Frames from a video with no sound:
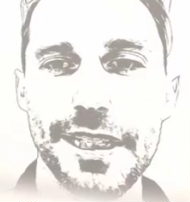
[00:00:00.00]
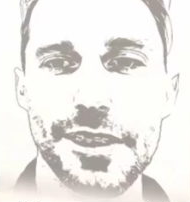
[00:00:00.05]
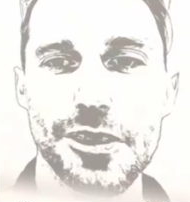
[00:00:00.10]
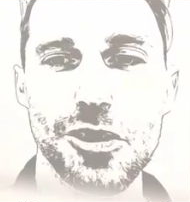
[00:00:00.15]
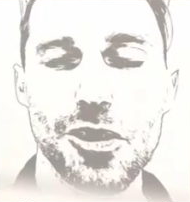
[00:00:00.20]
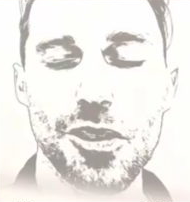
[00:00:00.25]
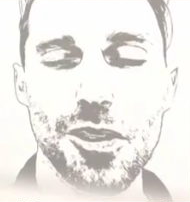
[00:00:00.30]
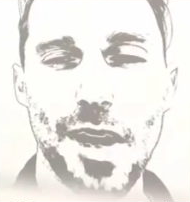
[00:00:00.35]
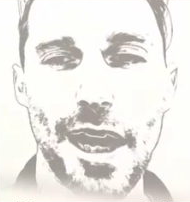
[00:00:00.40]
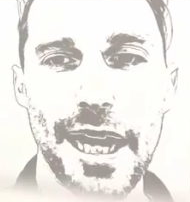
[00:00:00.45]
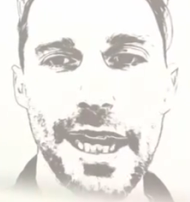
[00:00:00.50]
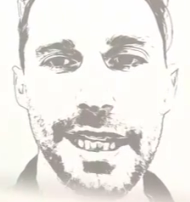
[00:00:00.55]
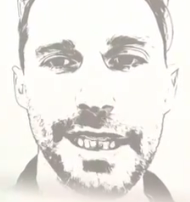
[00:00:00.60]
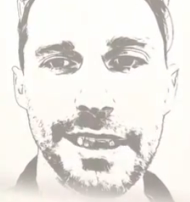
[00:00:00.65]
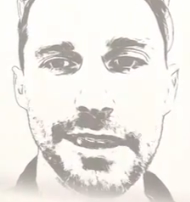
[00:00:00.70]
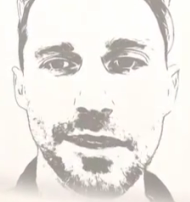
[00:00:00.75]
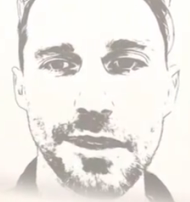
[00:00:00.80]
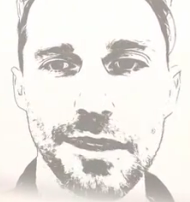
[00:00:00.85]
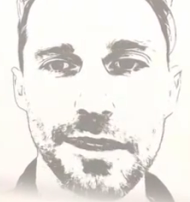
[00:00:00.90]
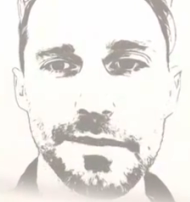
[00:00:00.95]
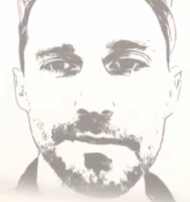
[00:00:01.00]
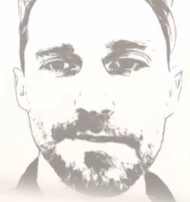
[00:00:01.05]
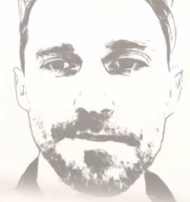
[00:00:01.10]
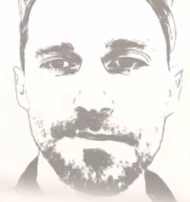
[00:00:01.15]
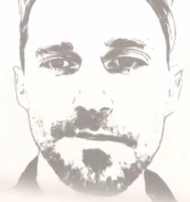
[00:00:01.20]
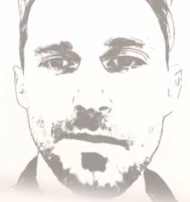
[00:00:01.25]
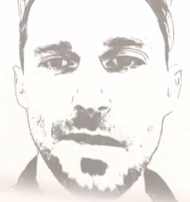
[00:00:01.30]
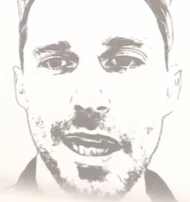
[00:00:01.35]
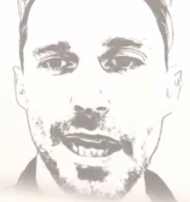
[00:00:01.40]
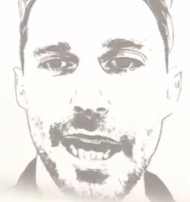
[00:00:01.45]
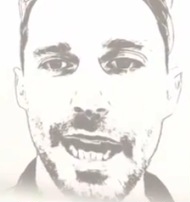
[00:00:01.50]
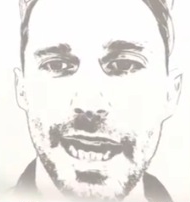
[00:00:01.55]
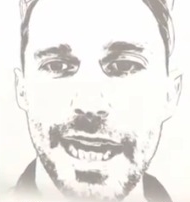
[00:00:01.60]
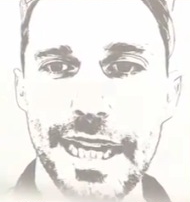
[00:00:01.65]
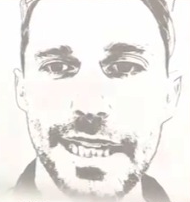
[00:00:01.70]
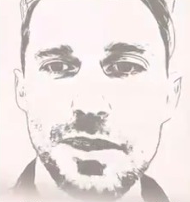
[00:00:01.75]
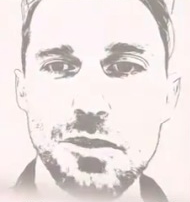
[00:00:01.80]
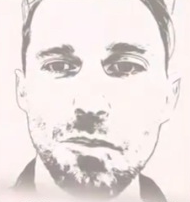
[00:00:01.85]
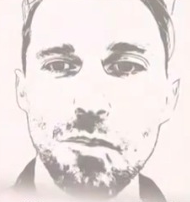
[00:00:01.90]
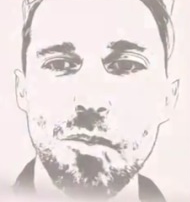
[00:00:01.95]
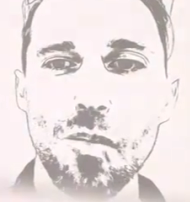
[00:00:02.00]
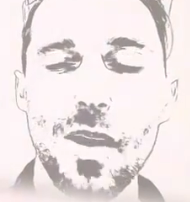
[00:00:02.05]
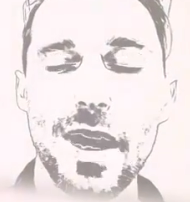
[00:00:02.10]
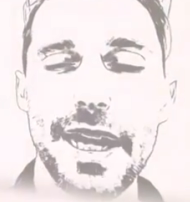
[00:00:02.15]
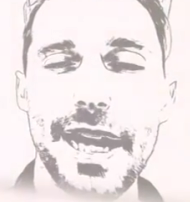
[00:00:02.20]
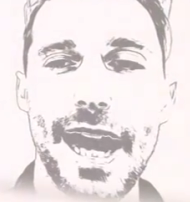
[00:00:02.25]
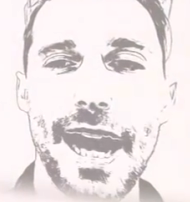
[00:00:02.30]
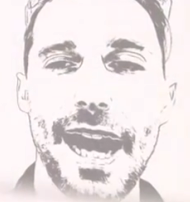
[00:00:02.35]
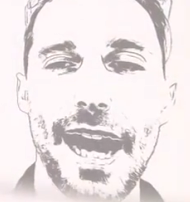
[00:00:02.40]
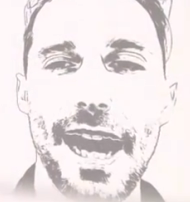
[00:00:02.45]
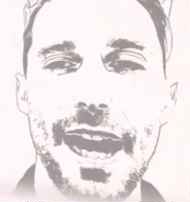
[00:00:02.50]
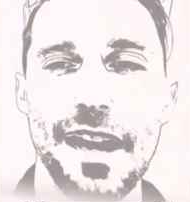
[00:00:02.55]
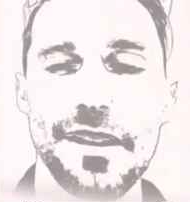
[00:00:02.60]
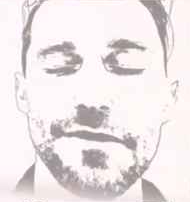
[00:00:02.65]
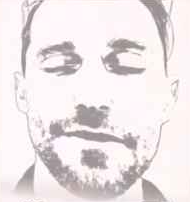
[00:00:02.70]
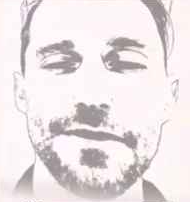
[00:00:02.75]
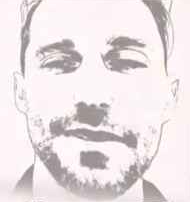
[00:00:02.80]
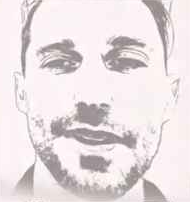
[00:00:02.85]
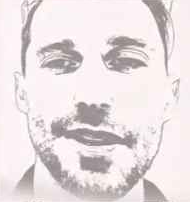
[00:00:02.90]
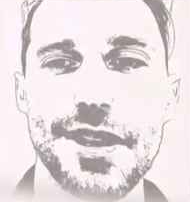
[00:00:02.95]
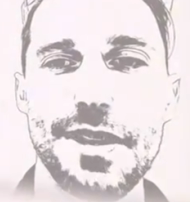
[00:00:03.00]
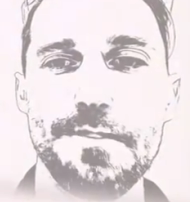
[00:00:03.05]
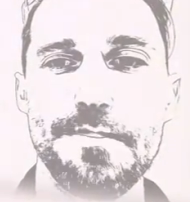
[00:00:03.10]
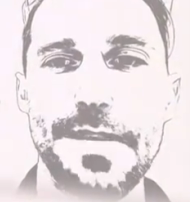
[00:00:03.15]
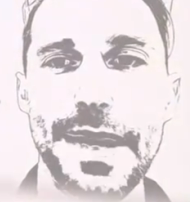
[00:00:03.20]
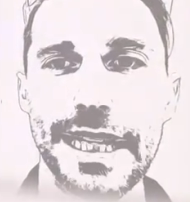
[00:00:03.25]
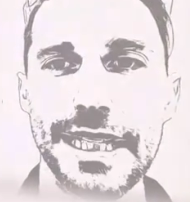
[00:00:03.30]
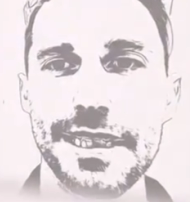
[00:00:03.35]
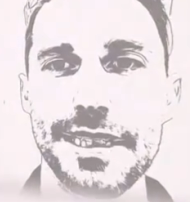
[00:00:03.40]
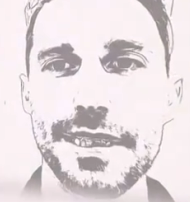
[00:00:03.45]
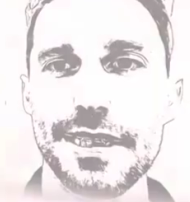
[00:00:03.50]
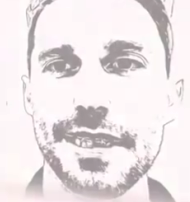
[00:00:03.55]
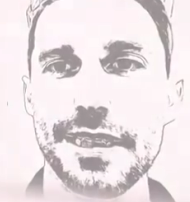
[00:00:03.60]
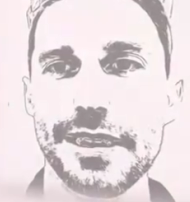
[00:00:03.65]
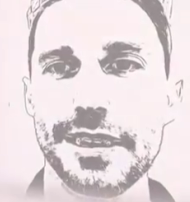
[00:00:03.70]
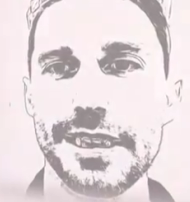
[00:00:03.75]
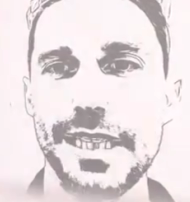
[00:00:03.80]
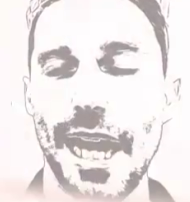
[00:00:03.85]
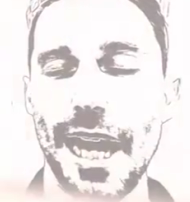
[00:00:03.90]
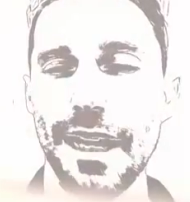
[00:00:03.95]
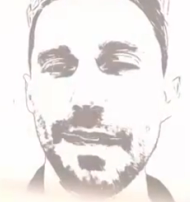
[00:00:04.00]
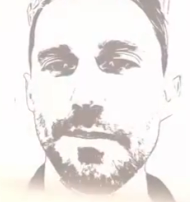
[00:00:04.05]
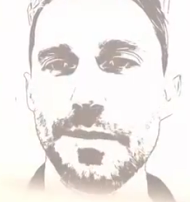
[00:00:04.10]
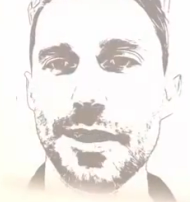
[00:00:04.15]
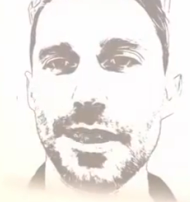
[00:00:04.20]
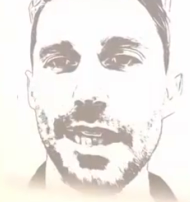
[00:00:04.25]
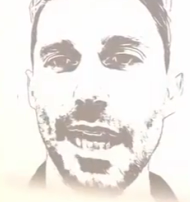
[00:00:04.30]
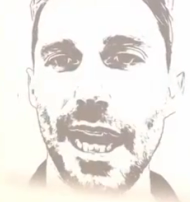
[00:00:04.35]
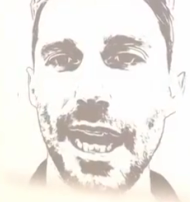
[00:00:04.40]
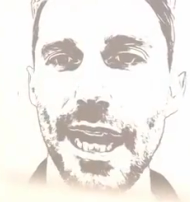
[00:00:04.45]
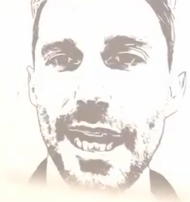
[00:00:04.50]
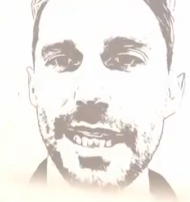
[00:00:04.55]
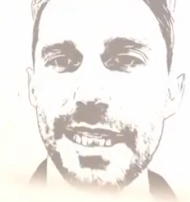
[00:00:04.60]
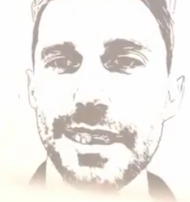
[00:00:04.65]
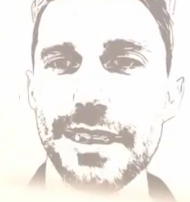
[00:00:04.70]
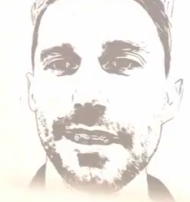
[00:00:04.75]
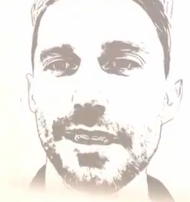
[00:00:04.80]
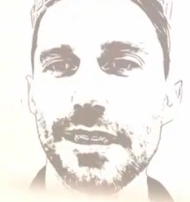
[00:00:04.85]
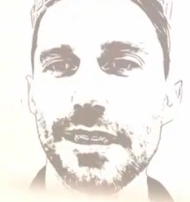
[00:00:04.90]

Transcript: a triangle, it's 1/2 the base times the height.